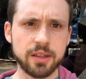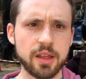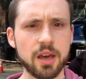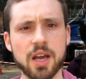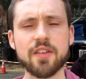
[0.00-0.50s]

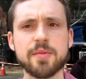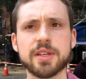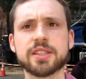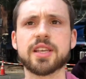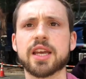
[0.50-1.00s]
The
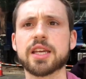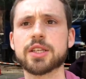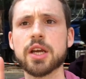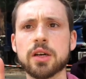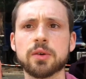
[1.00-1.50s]
government
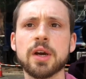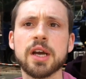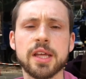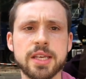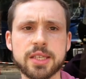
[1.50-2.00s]
say, no,
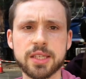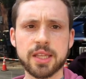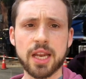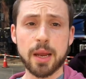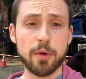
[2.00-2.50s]
this is
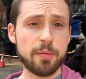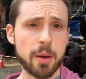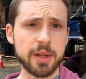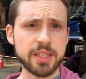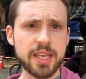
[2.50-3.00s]
in the name of
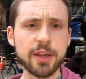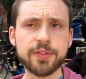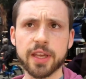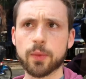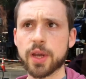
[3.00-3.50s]
public
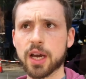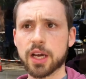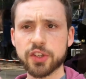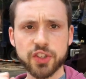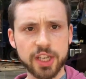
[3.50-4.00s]
safety. We
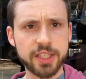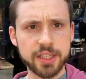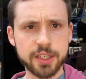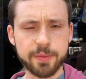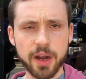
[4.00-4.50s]
are
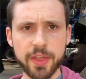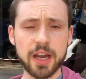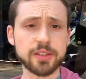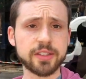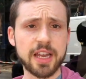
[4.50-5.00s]
shutting these
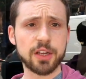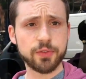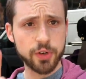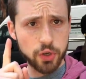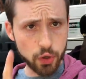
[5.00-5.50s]
bathhouses
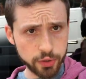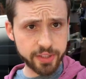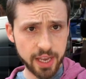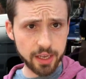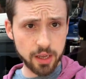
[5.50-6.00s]
down for your
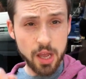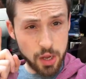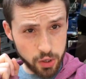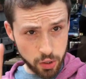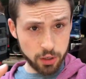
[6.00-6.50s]
sake,
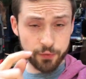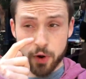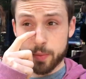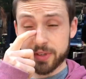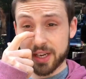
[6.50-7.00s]
not
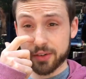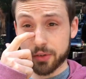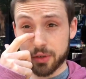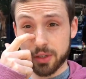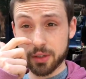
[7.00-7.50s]
for
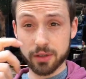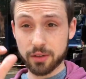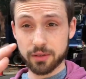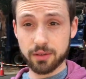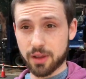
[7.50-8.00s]
homosexual
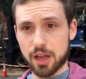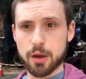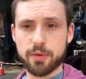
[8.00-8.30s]
uh,